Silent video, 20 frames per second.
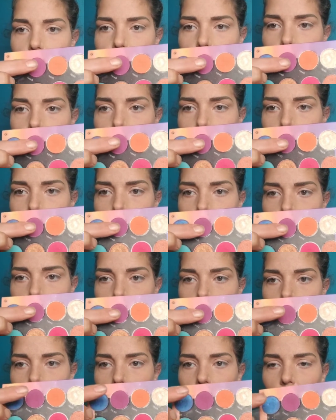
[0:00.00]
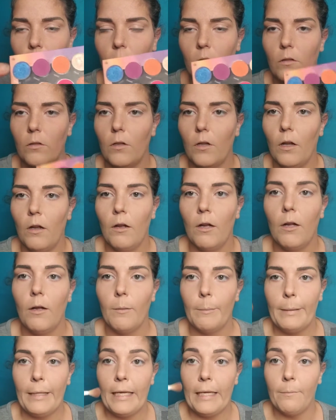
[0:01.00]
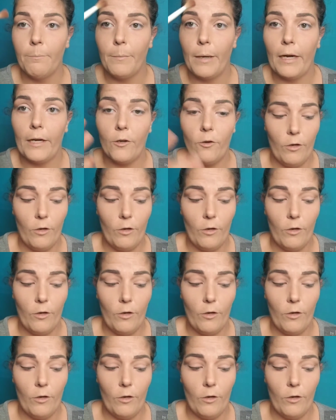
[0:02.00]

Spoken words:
dark purple in my